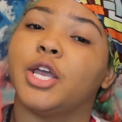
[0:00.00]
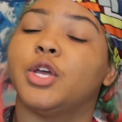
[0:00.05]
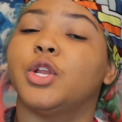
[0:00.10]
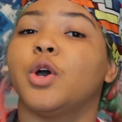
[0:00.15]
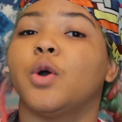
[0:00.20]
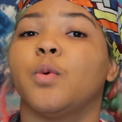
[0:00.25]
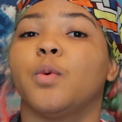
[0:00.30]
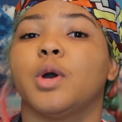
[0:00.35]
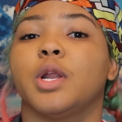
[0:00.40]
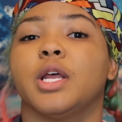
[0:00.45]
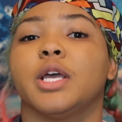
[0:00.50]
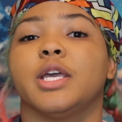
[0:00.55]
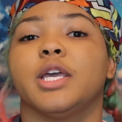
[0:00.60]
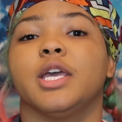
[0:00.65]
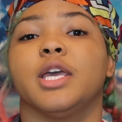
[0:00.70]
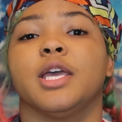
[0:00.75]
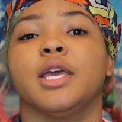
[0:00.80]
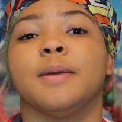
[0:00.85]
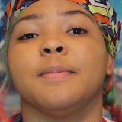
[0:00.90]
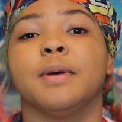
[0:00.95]
You don't want to
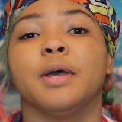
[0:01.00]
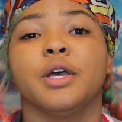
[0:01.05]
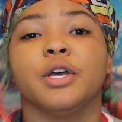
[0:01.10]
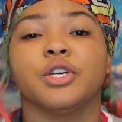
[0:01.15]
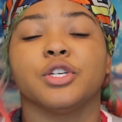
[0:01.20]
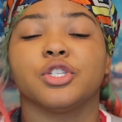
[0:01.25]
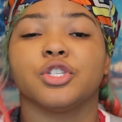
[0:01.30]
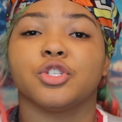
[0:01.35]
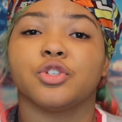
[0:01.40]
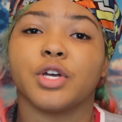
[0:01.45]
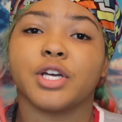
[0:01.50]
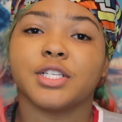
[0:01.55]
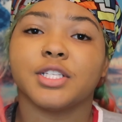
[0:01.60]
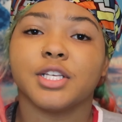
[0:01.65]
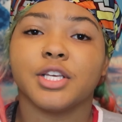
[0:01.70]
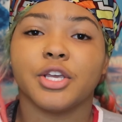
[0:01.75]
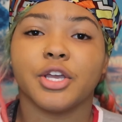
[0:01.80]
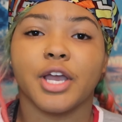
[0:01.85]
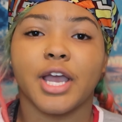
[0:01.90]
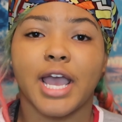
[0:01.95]
keep
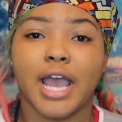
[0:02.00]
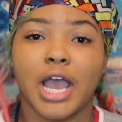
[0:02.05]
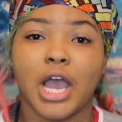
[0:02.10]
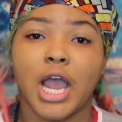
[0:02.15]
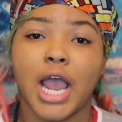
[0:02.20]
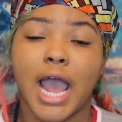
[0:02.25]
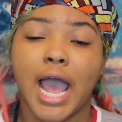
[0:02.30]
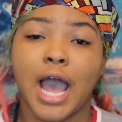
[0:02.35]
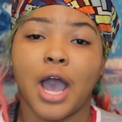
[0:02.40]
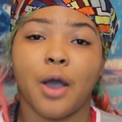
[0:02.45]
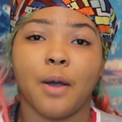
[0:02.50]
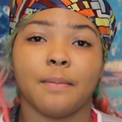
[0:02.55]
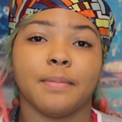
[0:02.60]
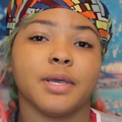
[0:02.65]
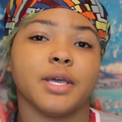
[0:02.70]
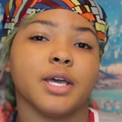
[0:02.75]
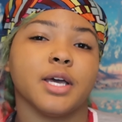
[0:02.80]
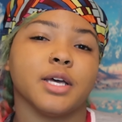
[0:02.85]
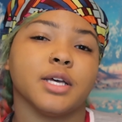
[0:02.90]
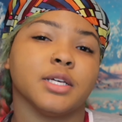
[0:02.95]
stressing your hair out,
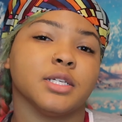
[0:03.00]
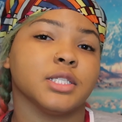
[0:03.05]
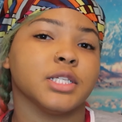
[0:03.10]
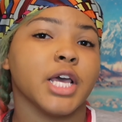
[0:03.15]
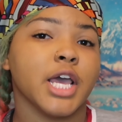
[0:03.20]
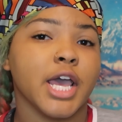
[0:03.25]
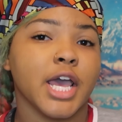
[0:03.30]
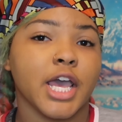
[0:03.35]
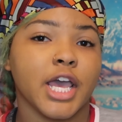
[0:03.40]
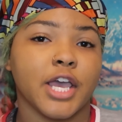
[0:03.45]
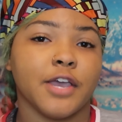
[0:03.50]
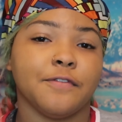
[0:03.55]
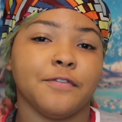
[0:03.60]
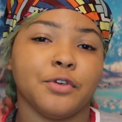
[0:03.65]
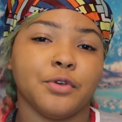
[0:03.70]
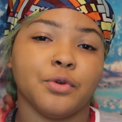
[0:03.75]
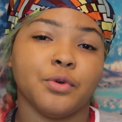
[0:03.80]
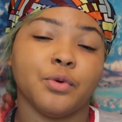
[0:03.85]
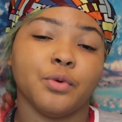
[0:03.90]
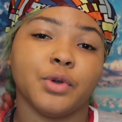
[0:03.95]
because if
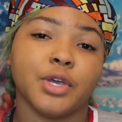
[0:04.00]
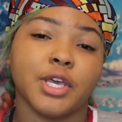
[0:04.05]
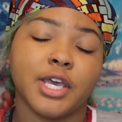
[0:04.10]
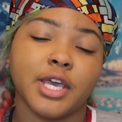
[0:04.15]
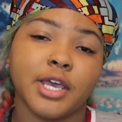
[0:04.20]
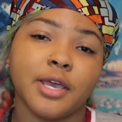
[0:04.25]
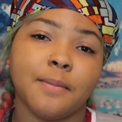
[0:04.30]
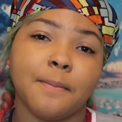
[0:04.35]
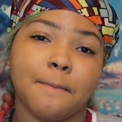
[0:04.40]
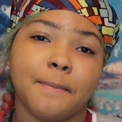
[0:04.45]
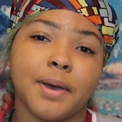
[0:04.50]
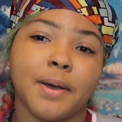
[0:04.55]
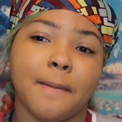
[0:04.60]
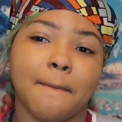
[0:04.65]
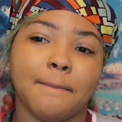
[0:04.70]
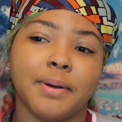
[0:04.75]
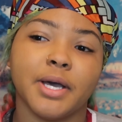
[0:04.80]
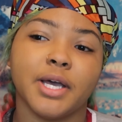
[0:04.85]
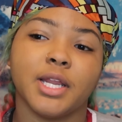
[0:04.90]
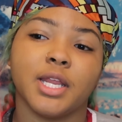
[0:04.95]
you keep
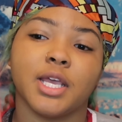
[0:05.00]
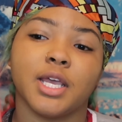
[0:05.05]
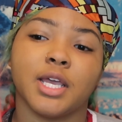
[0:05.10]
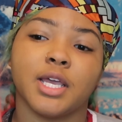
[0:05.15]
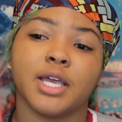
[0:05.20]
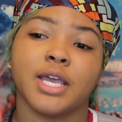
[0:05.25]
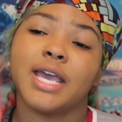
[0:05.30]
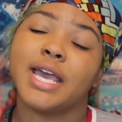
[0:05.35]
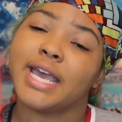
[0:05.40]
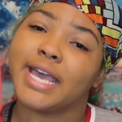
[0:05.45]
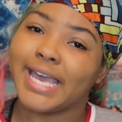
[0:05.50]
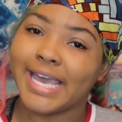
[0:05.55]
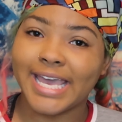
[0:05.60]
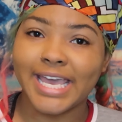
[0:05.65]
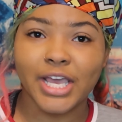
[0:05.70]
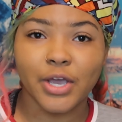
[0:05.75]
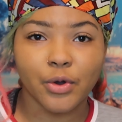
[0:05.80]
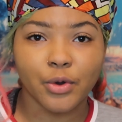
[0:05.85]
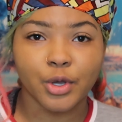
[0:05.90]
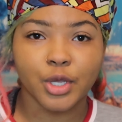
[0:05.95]
putting
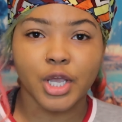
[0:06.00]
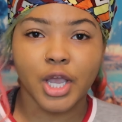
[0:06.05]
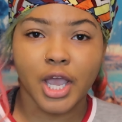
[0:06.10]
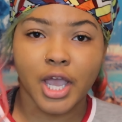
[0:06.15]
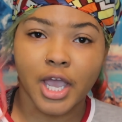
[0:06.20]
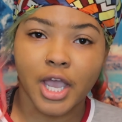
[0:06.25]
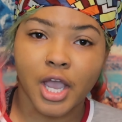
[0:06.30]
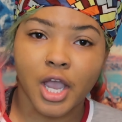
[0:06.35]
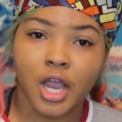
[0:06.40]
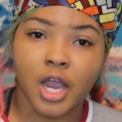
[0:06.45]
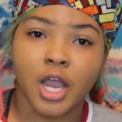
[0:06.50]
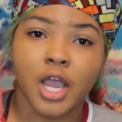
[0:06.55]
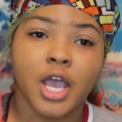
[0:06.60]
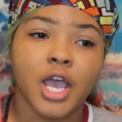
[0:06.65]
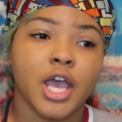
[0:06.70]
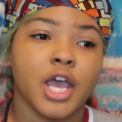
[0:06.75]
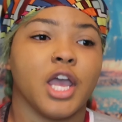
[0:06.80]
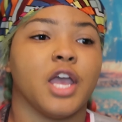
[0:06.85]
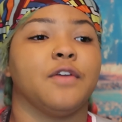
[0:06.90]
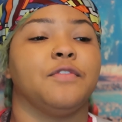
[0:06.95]
heat on your hair,
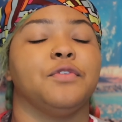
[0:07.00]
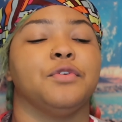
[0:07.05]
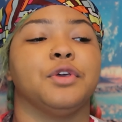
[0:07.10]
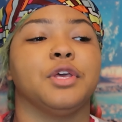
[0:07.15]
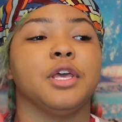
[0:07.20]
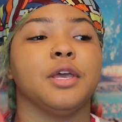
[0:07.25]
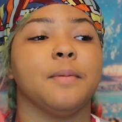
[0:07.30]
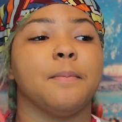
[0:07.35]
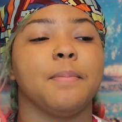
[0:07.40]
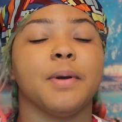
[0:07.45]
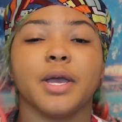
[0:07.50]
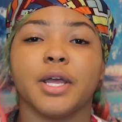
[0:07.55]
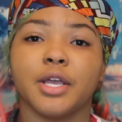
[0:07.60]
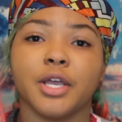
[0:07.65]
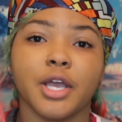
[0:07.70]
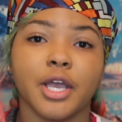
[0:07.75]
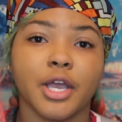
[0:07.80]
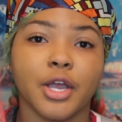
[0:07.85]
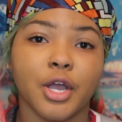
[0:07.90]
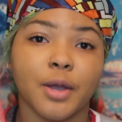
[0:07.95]
if you keep putting
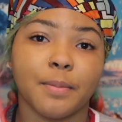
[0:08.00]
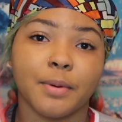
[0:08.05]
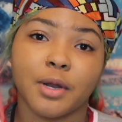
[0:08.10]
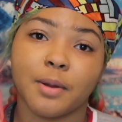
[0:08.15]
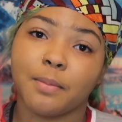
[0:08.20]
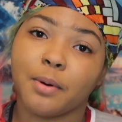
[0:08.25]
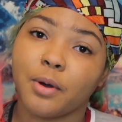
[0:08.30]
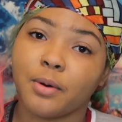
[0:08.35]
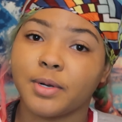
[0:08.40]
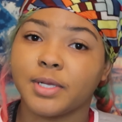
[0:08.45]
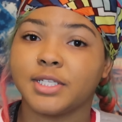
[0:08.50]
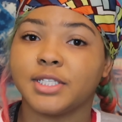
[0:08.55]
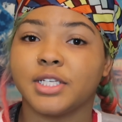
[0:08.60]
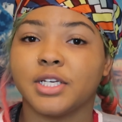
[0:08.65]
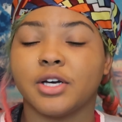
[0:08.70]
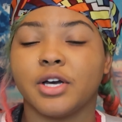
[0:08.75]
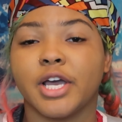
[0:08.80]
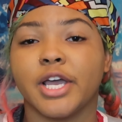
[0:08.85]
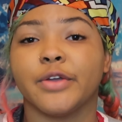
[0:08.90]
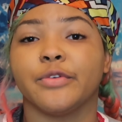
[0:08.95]
your hair up in a
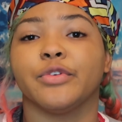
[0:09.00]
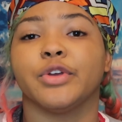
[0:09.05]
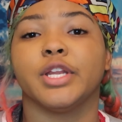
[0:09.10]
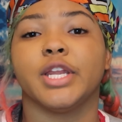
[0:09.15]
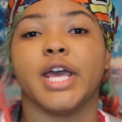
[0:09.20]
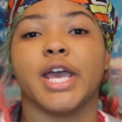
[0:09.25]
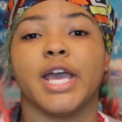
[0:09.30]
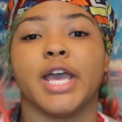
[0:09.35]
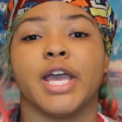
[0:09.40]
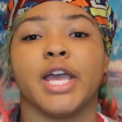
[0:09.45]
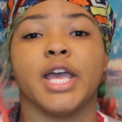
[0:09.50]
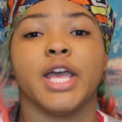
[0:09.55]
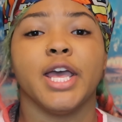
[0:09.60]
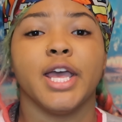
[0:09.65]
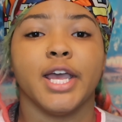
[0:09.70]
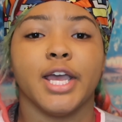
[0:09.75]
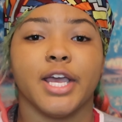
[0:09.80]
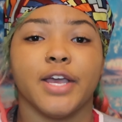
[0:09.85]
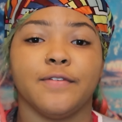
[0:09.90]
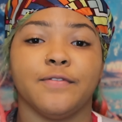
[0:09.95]
ponytail every day,
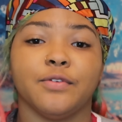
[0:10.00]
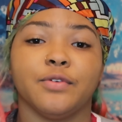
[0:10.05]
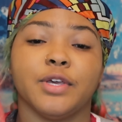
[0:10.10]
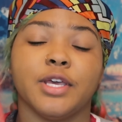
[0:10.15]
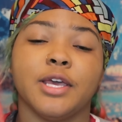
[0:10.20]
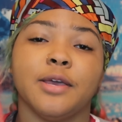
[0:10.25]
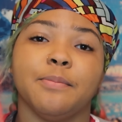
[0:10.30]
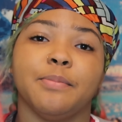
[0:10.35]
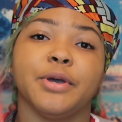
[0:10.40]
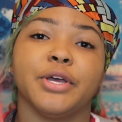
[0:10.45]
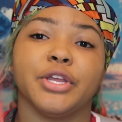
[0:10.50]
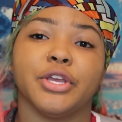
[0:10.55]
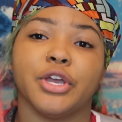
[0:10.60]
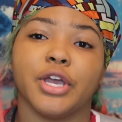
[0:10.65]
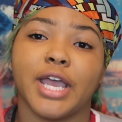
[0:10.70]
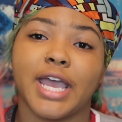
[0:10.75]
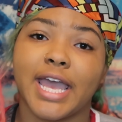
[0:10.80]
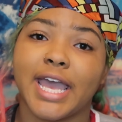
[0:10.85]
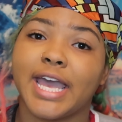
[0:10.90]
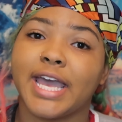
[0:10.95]
if you keep putting
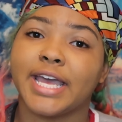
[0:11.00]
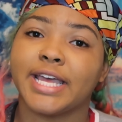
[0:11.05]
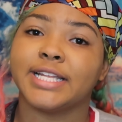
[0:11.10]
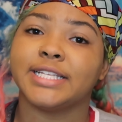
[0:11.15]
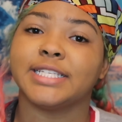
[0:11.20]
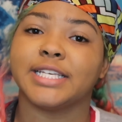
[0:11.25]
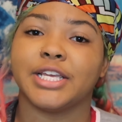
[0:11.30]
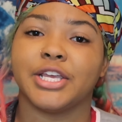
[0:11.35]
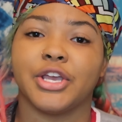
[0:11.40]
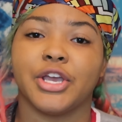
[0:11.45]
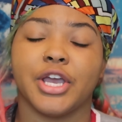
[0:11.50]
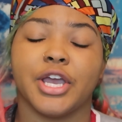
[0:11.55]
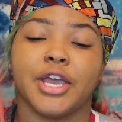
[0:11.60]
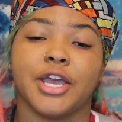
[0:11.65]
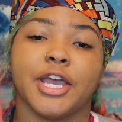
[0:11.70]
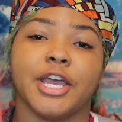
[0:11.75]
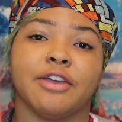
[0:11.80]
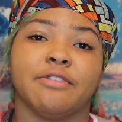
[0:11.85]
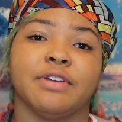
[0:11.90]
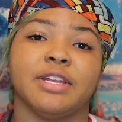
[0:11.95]
your hands in your
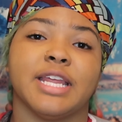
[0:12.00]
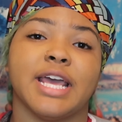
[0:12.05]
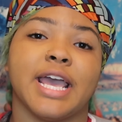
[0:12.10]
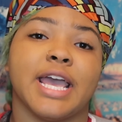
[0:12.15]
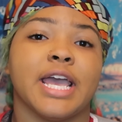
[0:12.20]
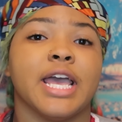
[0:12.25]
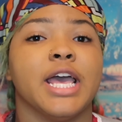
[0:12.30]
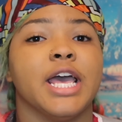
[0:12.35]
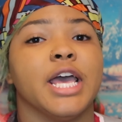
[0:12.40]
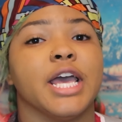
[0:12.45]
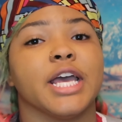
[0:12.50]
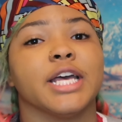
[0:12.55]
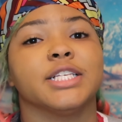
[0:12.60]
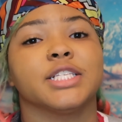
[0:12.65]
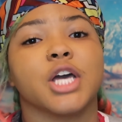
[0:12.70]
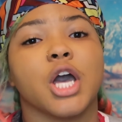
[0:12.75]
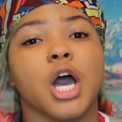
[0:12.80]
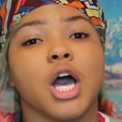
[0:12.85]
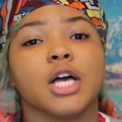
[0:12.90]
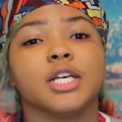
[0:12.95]
hair every day,
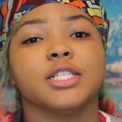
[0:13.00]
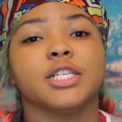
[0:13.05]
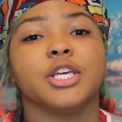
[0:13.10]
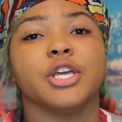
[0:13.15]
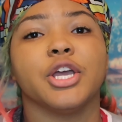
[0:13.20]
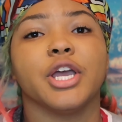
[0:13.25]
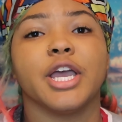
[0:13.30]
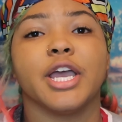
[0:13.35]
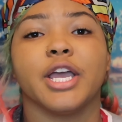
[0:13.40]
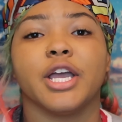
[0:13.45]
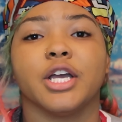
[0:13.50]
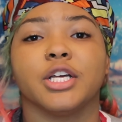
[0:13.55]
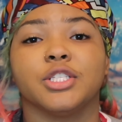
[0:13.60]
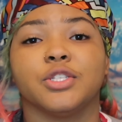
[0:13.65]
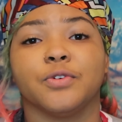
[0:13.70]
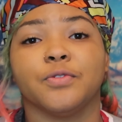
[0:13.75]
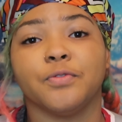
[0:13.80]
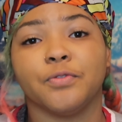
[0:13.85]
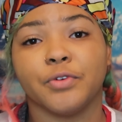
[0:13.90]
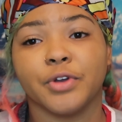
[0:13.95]
it's causing your hair
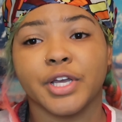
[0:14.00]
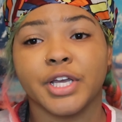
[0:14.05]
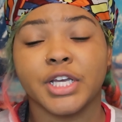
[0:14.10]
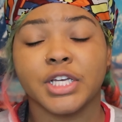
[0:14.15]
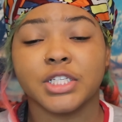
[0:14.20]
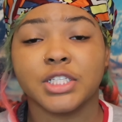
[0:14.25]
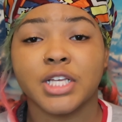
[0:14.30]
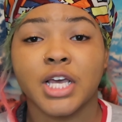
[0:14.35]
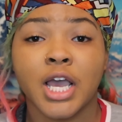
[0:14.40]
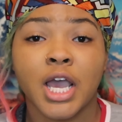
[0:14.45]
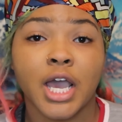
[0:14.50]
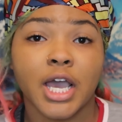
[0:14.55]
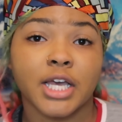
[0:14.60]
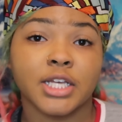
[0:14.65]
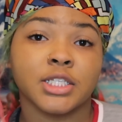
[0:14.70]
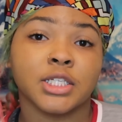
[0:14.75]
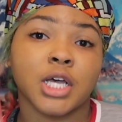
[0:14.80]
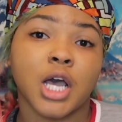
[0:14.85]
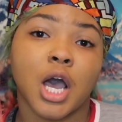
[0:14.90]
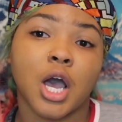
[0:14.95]
to frizz,
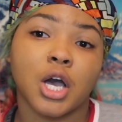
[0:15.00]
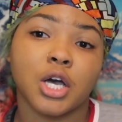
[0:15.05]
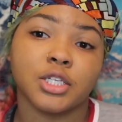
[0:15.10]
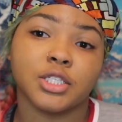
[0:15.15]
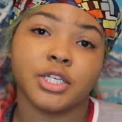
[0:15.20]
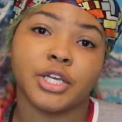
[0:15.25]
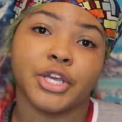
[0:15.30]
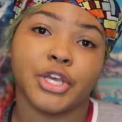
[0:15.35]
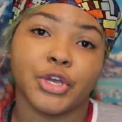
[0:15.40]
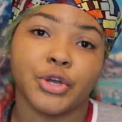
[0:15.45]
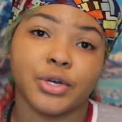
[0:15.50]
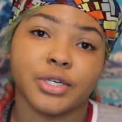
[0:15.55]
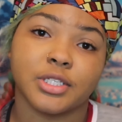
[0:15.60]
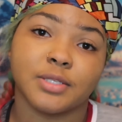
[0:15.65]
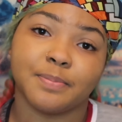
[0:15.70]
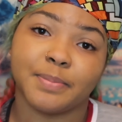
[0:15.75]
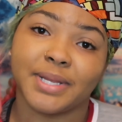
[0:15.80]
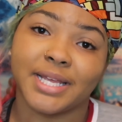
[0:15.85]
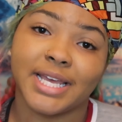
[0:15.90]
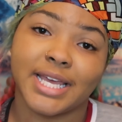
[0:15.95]
it's causing your
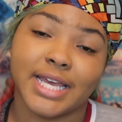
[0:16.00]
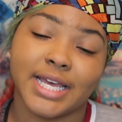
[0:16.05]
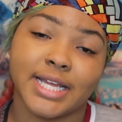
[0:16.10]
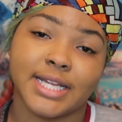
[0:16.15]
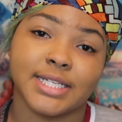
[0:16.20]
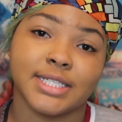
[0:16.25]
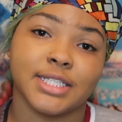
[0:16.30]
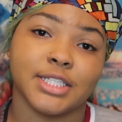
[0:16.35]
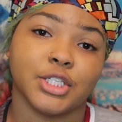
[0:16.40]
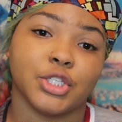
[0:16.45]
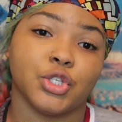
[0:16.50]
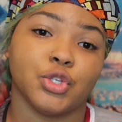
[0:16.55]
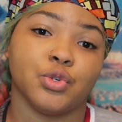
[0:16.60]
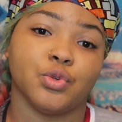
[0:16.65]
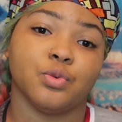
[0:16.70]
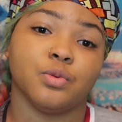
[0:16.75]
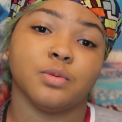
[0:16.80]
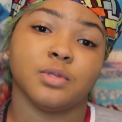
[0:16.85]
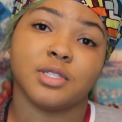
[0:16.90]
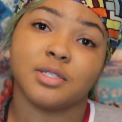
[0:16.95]
split ends
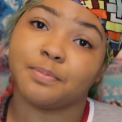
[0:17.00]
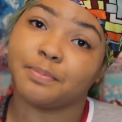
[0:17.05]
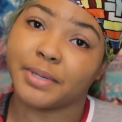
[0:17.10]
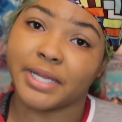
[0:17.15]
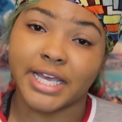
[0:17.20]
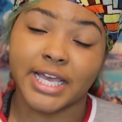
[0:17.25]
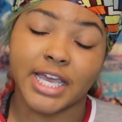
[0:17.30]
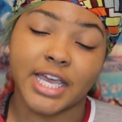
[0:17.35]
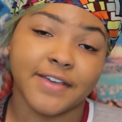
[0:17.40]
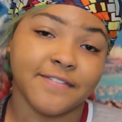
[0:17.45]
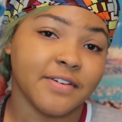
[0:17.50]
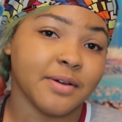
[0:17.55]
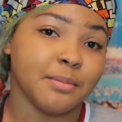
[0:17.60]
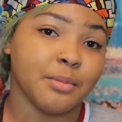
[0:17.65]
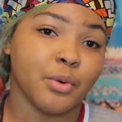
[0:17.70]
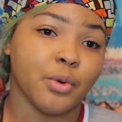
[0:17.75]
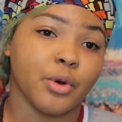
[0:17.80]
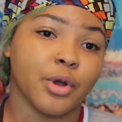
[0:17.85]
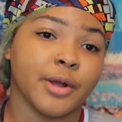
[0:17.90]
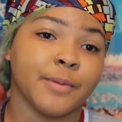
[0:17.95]
to split even
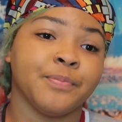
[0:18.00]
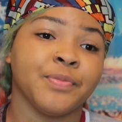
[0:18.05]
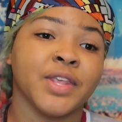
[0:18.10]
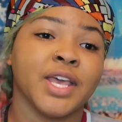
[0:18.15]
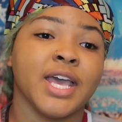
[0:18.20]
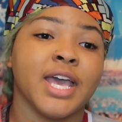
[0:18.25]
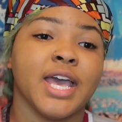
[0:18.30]
more,